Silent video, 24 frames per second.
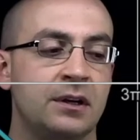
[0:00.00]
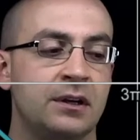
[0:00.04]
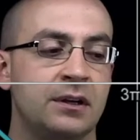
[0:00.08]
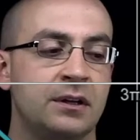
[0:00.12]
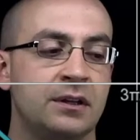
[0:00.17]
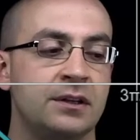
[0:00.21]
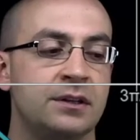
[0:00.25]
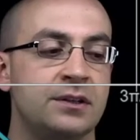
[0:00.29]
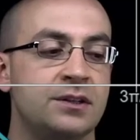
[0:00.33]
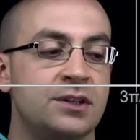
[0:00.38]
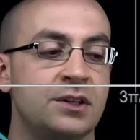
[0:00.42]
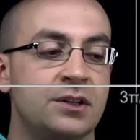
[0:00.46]

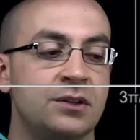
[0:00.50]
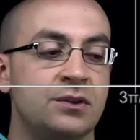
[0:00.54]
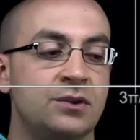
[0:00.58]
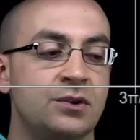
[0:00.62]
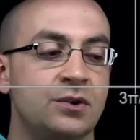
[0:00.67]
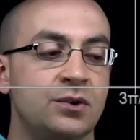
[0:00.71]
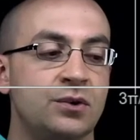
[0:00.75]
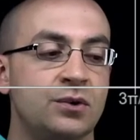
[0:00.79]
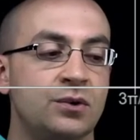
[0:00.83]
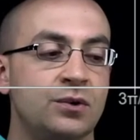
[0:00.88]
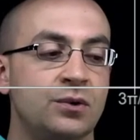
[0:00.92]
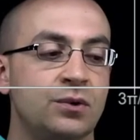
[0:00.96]

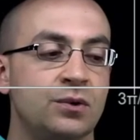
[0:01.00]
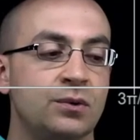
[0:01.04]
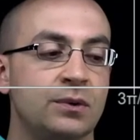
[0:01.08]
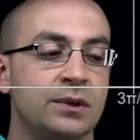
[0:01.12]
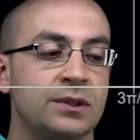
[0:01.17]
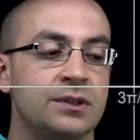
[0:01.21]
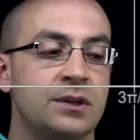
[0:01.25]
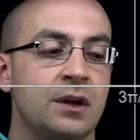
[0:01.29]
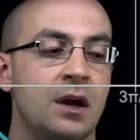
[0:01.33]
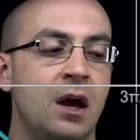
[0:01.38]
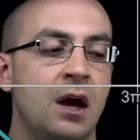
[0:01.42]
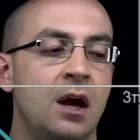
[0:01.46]

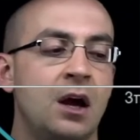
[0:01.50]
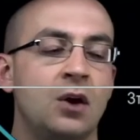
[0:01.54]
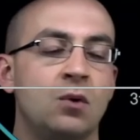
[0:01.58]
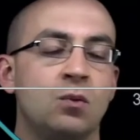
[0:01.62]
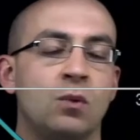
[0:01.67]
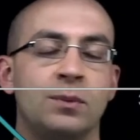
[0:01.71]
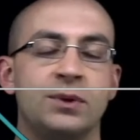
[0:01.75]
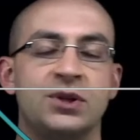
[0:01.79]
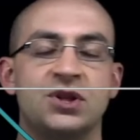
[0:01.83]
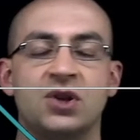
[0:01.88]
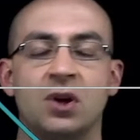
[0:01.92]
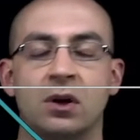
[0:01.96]
Continuous. When
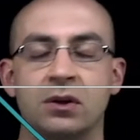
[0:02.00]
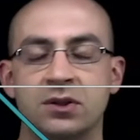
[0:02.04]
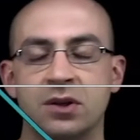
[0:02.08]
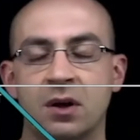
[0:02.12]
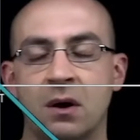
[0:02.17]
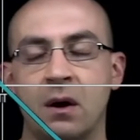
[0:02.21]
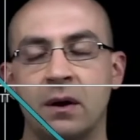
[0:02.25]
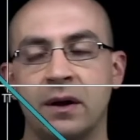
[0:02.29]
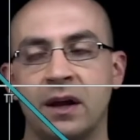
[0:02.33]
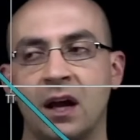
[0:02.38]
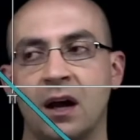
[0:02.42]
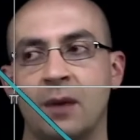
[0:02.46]
we start
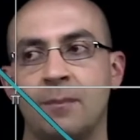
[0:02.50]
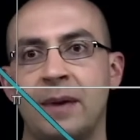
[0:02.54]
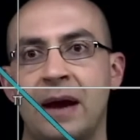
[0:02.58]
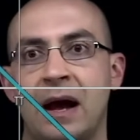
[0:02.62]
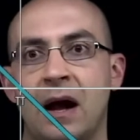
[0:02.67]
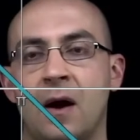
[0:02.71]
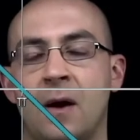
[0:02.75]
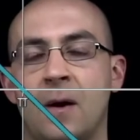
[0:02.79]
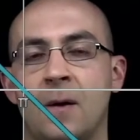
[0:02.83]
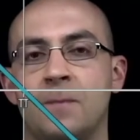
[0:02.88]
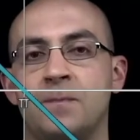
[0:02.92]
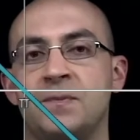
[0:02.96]
talking
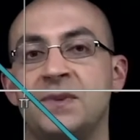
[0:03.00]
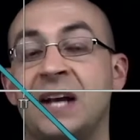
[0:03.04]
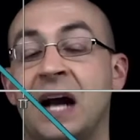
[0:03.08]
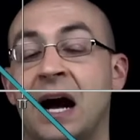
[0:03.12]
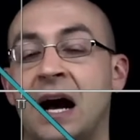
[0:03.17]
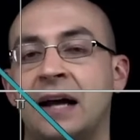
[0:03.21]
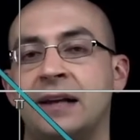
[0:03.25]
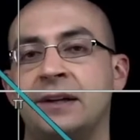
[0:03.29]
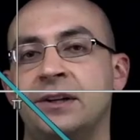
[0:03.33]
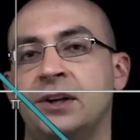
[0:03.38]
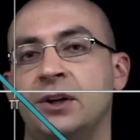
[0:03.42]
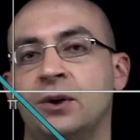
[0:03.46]
about
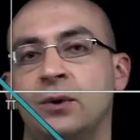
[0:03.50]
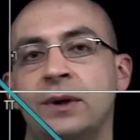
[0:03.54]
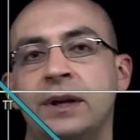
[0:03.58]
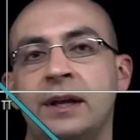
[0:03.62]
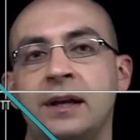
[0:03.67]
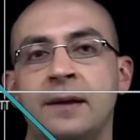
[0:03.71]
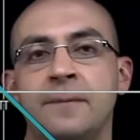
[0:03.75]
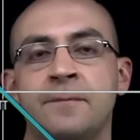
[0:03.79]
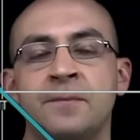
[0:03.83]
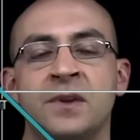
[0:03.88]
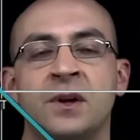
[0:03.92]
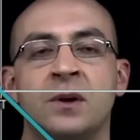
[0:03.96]

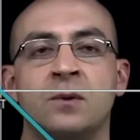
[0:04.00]
continuity,